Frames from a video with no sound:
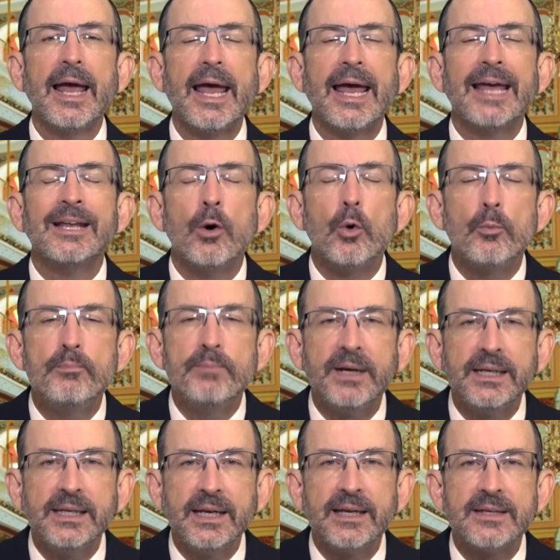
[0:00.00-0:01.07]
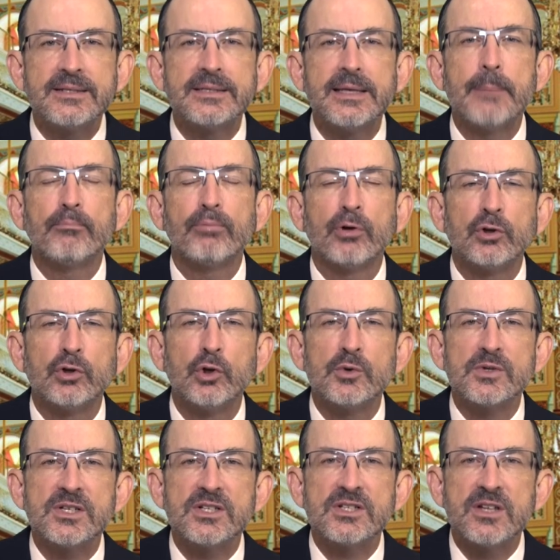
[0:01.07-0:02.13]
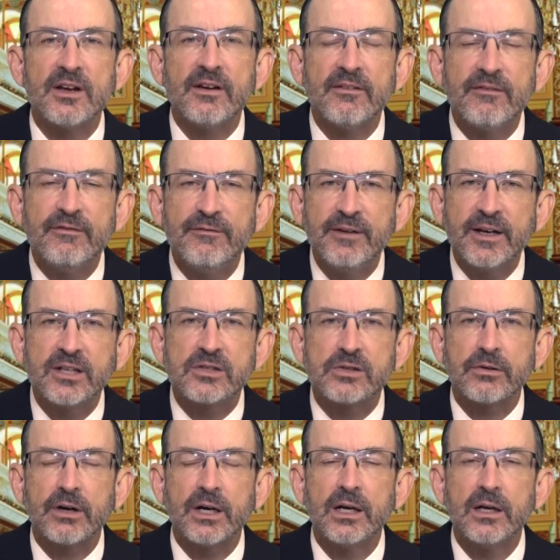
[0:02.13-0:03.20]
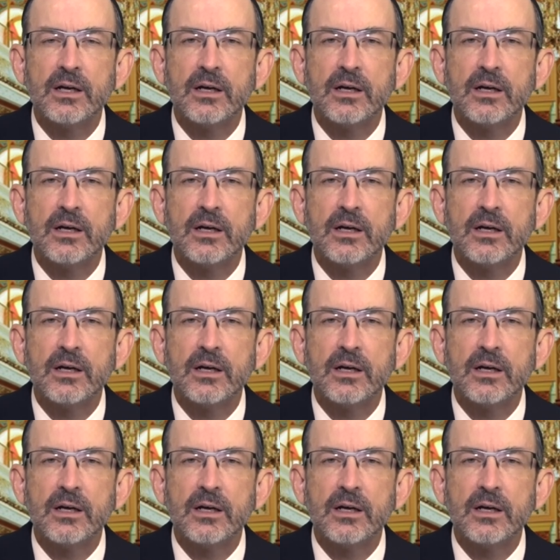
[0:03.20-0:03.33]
an obedience that produces victory.